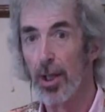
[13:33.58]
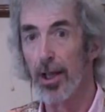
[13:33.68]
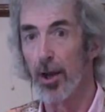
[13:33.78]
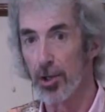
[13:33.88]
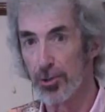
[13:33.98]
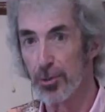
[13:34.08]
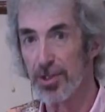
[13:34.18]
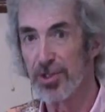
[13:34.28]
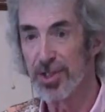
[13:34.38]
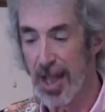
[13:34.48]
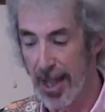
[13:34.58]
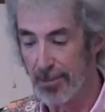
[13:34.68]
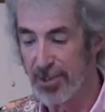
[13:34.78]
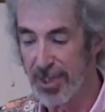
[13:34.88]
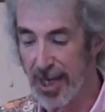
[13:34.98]
at Auschwitz,
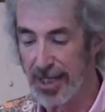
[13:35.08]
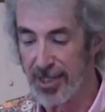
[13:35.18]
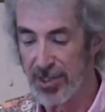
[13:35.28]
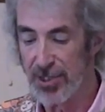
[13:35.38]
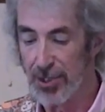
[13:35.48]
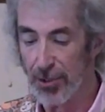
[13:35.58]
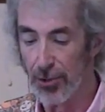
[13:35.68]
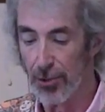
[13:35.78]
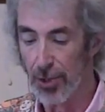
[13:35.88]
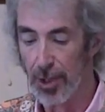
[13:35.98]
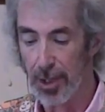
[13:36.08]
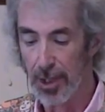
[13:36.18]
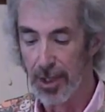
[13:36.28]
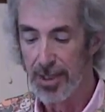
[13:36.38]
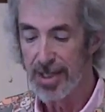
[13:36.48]
time stands still.
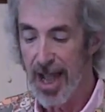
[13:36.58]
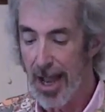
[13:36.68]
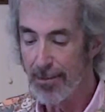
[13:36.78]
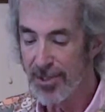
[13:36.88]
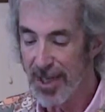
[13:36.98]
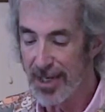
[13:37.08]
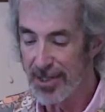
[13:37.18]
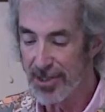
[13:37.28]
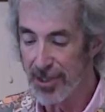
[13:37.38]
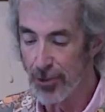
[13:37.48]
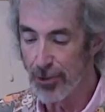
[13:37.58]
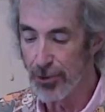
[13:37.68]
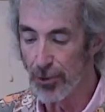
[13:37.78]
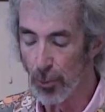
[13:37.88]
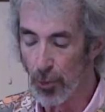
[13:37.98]
Time stands still
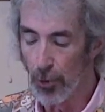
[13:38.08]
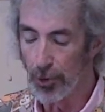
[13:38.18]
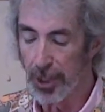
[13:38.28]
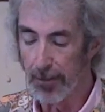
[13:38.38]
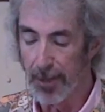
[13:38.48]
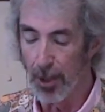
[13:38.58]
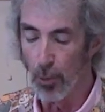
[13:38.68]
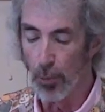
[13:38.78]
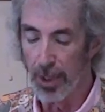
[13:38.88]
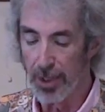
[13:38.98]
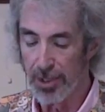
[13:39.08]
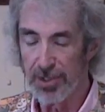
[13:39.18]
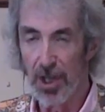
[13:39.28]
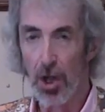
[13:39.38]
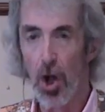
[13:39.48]
so the world can bear
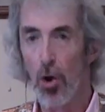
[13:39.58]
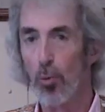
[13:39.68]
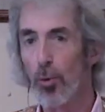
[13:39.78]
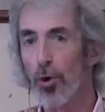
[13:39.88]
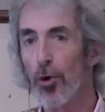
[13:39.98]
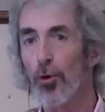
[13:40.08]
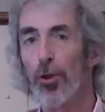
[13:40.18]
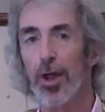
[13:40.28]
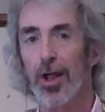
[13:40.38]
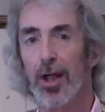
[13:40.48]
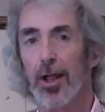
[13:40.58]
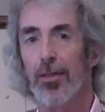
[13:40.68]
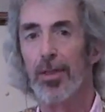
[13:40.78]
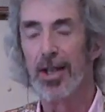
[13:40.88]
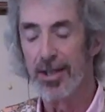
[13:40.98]
witness, a world
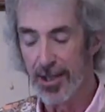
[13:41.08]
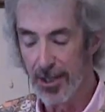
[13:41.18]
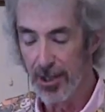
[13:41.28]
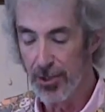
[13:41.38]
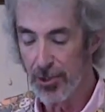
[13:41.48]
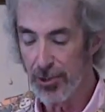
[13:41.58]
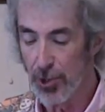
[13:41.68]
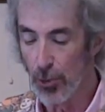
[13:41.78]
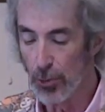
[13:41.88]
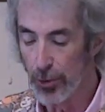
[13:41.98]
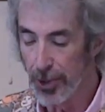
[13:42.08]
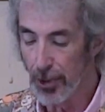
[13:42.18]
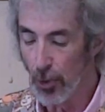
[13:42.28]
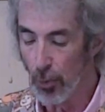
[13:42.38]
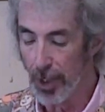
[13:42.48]
that did so
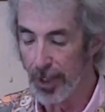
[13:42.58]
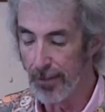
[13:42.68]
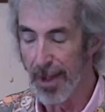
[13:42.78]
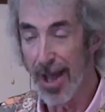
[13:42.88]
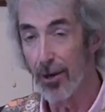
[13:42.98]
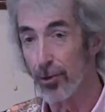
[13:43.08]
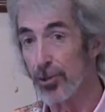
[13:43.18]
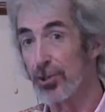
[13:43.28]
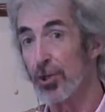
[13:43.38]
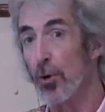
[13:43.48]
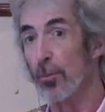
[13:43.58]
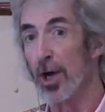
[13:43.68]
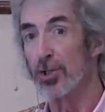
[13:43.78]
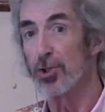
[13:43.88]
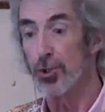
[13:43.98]
little when it mattered so
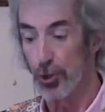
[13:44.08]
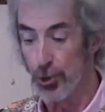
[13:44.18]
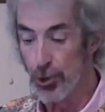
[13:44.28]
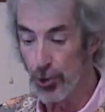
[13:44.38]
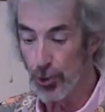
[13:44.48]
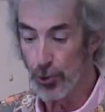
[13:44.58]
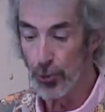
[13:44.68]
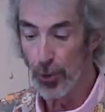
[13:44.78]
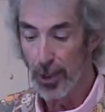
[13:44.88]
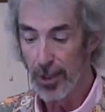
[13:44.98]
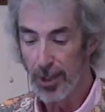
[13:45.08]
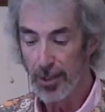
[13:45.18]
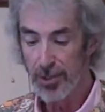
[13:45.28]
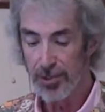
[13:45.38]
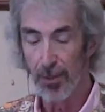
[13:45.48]
much to do
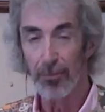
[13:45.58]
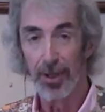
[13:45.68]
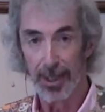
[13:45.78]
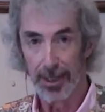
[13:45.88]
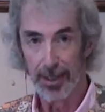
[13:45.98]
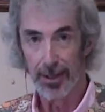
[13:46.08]
something.